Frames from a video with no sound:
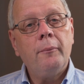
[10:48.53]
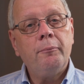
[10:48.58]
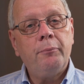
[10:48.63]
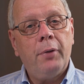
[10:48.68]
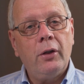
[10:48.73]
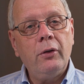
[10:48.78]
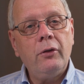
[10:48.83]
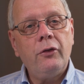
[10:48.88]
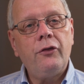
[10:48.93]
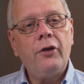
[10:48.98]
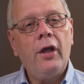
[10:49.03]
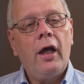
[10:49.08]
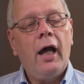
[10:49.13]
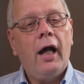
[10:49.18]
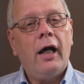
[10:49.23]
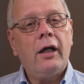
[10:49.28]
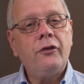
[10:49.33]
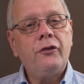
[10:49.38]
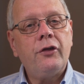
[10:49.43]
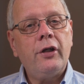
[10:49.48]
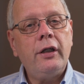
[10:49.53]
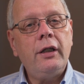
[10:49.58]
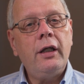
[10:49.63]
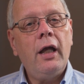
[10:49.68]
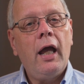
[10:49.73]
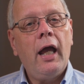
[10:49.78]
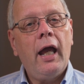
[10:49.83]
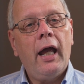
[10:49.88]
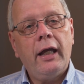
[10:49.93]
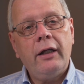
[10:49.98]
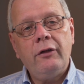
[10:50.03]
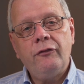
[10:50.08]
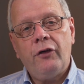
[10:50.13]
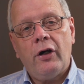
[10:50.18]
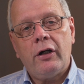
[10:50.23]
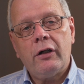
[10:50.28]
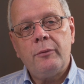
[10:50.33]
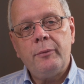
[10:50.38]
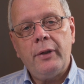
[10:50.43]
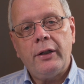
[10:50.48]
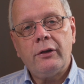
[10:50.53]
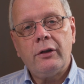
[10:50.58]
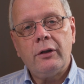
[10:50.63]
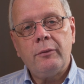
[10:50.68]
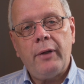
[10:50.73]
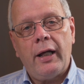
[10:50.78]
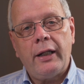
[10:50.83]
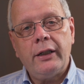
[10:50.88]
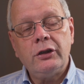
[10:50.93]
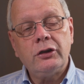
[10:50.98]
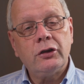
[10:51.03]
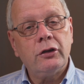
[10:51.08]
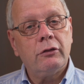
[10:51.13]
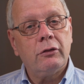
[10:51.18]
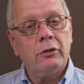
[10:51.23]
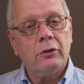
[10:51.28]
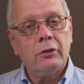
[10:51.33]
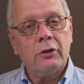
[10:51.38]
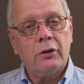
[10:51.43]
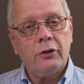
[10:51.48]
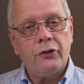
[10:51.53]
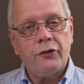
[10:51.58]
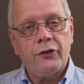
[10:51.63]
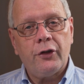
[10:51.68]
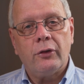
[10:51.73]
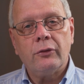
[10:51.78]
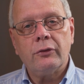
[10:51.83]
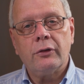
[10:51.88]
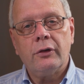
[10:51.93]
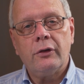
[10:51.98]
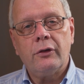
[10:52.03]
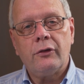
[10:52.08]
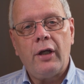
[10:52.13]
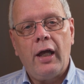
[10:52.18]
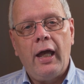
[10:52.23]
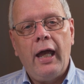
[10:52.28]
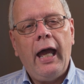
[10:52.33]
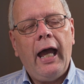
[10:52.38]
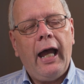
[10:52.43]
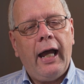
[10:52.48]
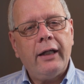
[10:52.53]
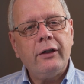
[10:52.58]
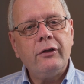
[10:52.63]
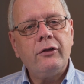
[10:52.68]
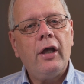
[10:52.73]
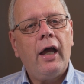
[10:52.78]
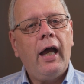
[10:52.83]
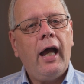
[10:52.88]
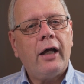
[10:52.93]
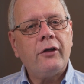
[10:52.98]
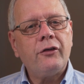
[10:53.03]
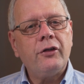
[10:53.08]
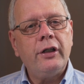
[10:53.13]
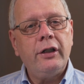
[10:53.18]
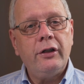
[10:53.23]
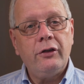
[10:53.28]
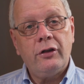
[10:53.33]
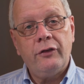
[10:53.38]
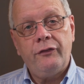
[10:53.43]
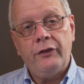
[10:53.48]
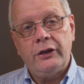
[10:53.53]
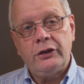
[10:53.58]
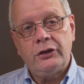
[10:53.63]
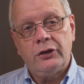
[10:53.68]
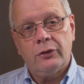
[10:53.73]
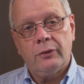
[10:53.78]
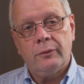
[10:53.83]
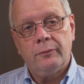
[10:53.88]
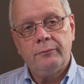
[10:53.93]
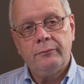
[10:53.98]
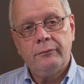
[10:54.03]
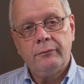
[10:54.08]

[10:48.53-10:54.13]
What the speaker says: both as an environmental manager or consultant and as an individual.